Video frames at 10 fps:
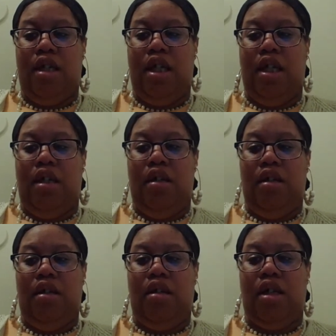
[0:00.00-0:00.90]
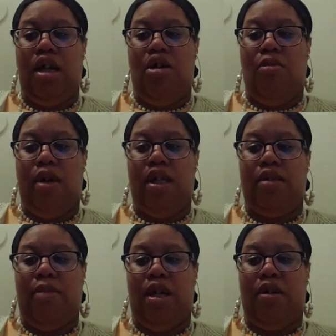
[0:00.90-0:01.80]
need care
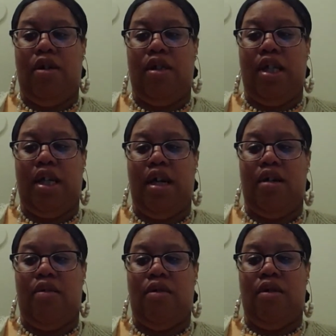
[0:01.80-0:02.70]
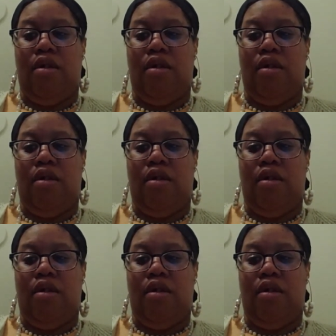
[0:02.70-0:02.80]
breaks my heart. They gotta,